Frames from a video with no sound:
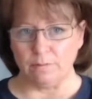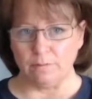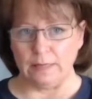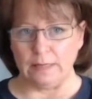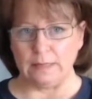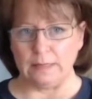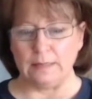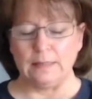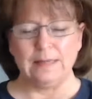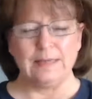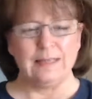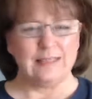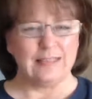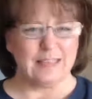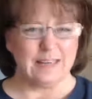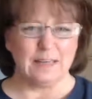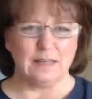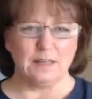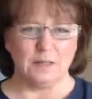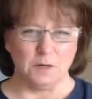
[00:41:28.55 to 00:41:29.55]
bit.
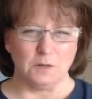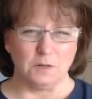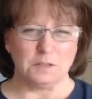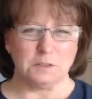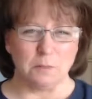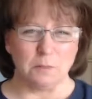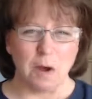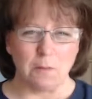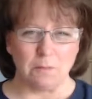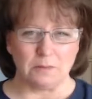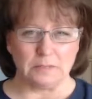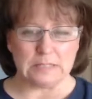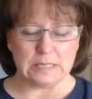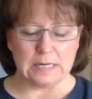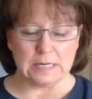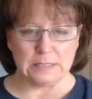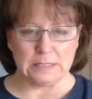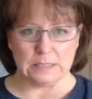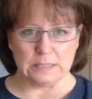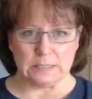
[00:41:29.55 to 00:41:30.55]
they you know, a small
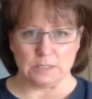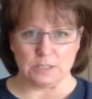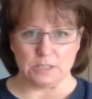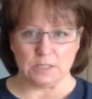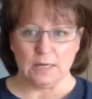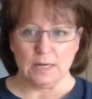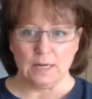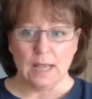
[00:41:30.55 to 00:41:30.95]
percentage.